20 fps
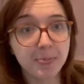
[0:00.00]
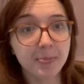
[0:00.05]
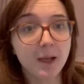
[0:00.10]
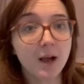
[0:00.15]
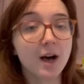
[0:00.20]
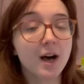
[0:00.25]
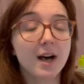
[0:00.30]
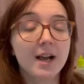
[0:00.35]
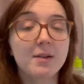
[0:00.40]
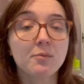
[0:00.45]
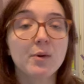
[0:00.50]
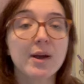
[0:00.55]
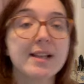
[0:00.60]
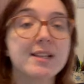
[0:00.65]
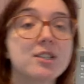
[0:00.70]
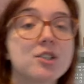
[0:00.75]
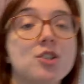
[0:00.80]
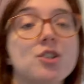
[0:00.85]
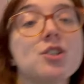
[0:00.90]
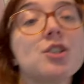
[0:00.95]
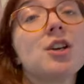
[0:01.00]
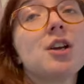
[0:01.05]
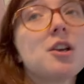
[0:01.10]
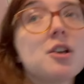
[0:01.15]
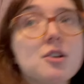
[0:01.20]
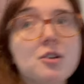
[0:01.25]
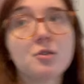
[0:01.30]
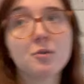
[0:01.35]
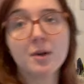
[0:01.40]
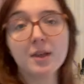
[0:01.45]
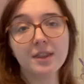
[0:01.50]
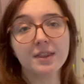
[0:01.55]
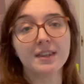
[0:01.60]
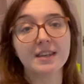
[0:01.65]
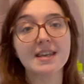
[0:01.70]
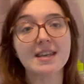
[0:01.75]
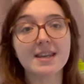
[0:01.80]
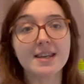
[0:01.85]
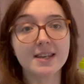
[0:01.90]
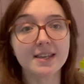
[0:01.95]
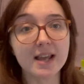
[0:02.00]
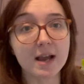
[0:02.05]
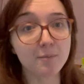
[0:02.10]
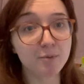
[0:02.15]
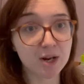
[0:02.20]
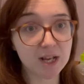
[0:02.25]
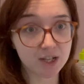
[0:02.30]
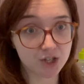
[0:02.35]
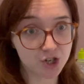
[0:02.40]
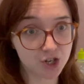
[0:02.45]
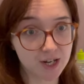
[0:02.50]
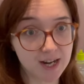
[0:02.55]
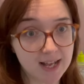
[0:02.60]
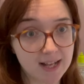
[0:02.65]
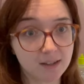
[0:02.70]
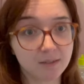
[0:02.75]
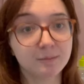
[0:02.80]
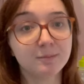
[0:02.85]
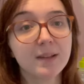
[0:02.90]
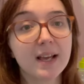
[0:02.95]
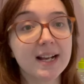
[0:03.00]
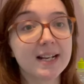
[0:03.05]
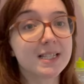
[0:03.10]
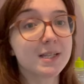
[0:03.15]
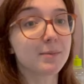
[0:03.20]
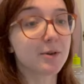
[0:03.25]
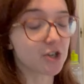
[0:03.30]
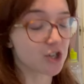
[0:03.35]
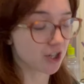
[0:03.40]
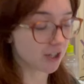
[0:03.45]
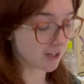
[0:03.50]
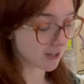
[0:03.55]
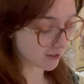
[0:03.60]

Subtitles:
I went to the Gabrielle Chanel exhibition at